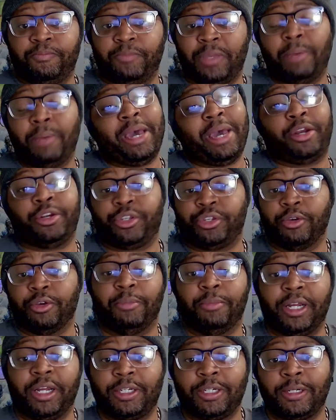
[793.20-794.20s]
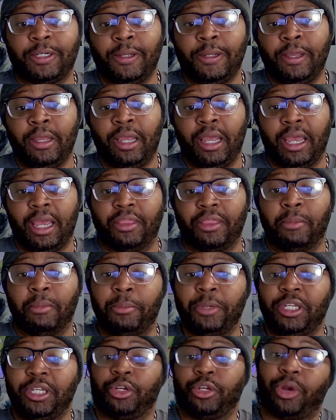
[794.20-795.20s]
It matters so much. And The Mummy
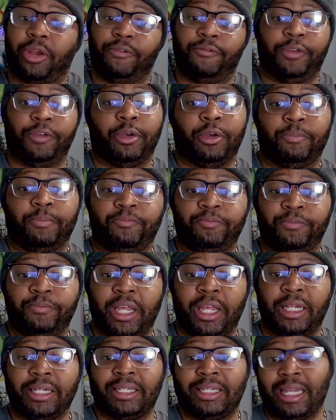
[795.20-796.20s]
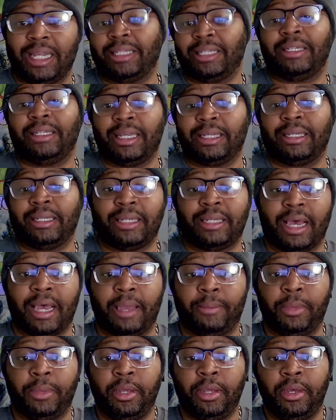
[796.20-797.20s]
is a great film and stands the test of time.
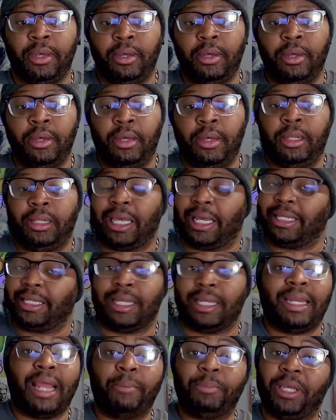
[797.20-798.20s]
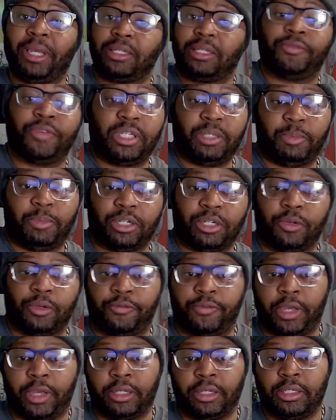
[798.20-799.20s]
Like I said, not because of its special
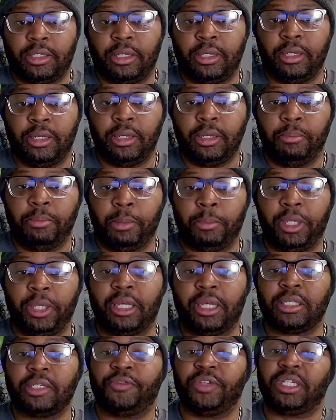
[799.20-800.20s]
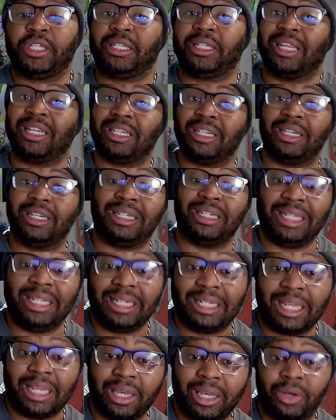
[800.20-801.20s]
effects, but because of its attention to
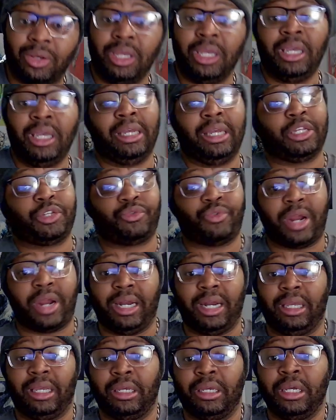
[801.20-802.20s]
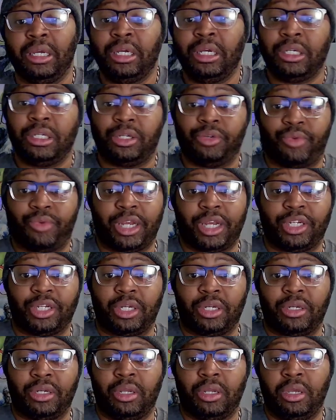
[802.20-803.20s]
detail and its writing,
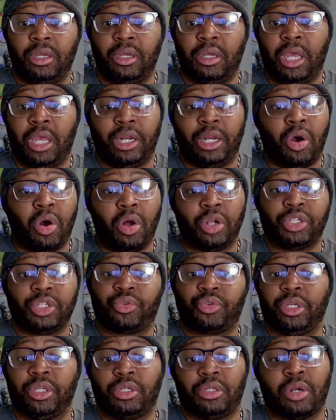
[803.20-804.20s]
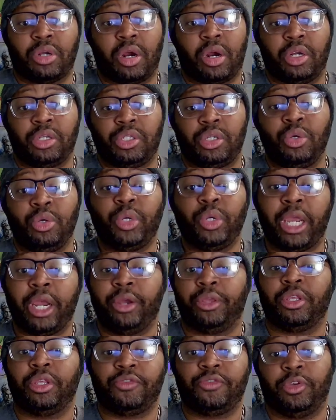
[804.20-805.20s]
direction, and on-screen stars who carry
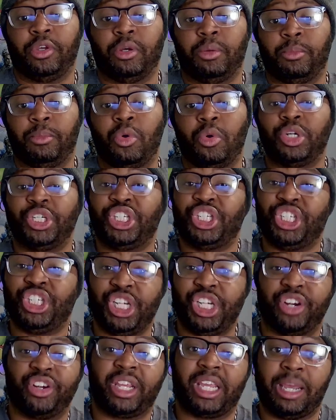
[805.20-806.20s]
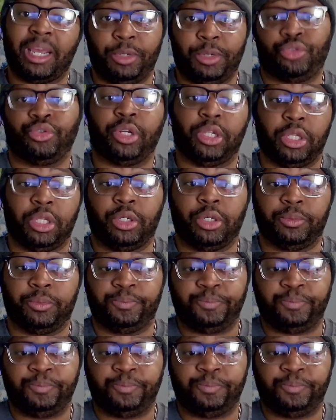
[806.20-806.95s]
this film on sheer chemistry alone.